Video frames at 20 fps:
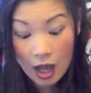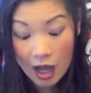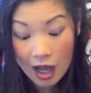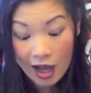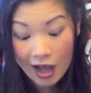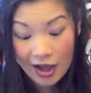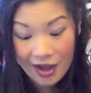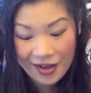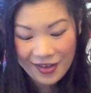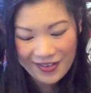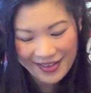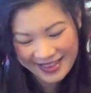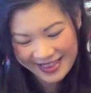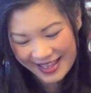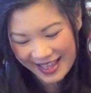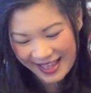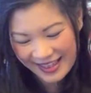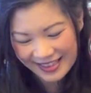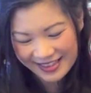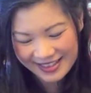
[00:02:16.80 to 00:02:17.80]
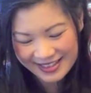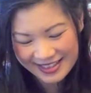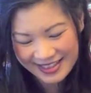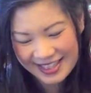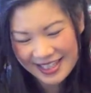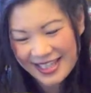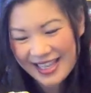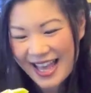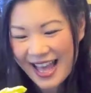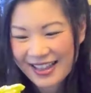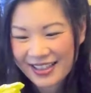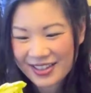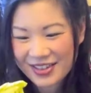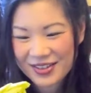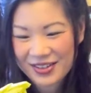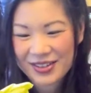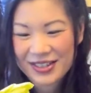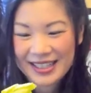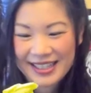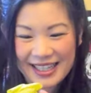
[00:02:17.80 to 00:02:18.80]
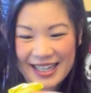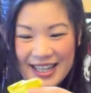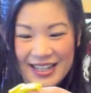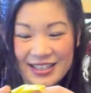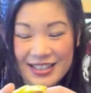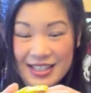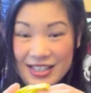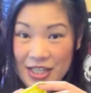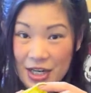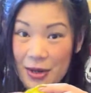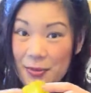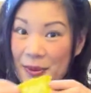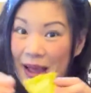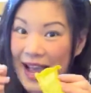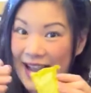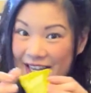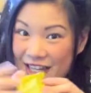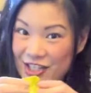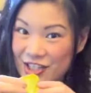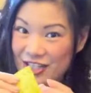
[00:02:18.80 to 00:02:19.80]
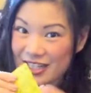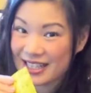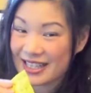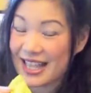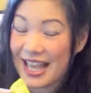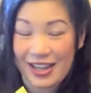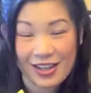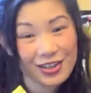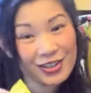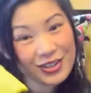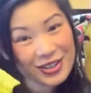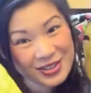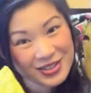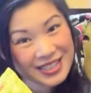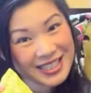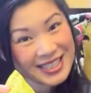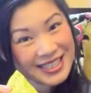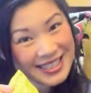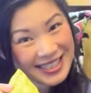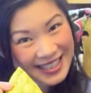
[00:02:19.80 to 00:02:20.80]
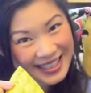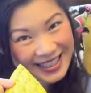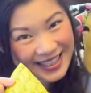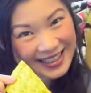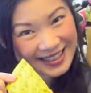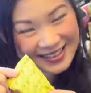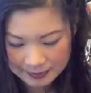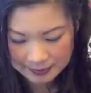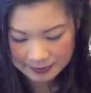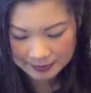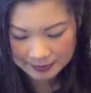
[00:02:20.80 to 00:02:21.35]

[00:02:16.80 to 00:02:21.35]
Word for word: Oh, and then this the yellow neon star packaging that you're used to seeing.